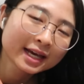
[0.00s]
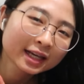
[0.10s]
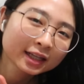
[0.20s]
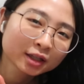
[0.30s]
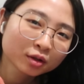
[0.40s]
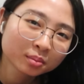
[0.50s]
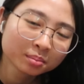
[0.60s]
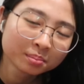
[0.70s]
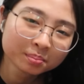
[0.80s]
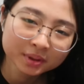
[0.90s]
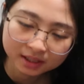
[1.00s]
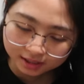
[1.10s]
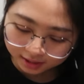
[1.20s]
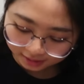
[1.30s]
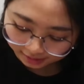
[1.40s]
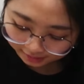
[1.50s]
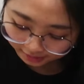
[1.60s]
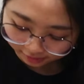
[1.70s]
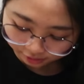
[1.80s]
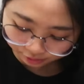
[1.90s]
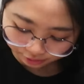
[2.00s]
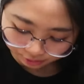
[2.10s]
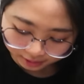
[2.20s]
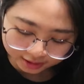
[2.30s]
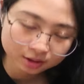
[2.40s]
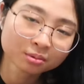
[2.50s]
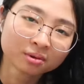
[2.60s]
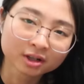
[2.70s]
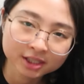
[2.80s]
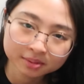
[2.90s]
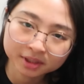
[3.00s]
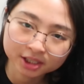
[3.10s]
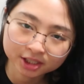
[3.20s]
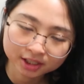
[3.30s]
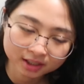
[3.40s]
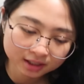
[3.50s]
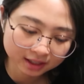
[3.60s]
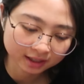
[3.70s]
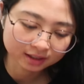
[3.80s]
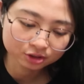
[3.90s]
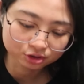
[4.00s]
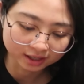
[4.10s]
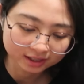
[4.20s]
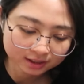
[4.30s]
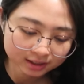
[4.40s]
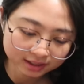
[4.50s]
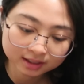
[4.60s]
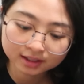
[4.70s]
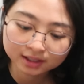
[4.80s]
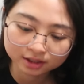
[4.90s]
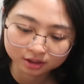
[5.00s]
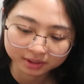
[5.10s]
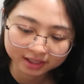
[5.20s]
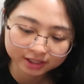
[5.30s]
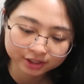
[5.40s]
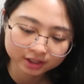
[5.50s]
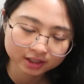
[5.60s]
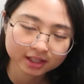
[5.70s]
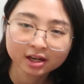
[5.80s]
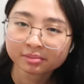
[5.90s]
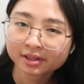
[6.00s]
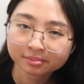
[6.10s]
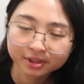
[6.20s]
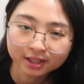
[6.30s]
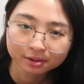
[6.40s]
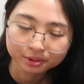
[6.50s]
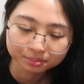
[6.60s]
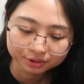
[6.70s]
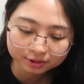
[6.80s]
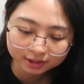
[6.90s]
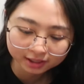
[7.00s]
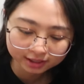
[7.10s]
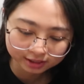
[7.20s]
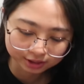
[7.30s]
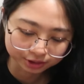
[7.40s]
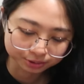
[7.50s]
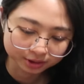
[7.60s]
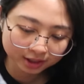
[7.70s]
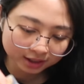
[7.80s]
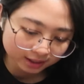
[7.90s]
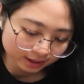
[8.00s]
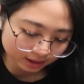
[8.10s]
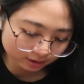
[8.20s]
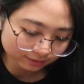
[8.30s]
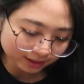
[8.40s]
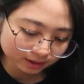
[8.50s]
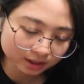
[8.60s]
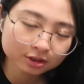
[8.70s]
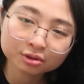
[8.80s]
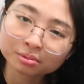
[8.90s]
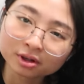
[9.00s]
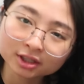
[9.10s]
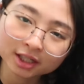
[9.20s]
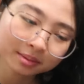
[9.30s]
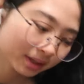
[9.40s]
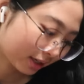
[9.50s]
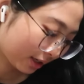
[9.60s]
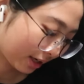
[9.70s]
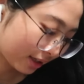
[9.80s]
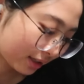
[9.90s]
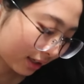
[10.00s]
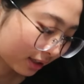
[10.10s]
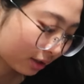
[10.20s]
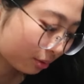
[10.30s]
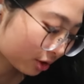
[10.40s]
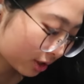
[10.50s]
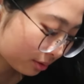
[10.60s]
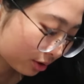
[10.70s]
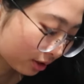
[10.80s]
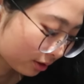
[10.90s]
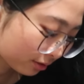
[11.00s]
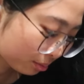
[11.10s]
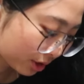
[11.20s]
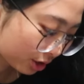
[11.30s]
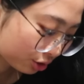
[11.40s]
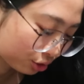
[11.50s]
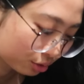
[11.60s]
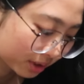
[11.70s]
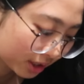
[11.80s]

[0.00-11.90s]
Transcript: and B, there's also like a washing machine and dryer in the accommodation, the Airbnb that we booked. So if I need to wash them, I can technically wash them, so I don't have to bring too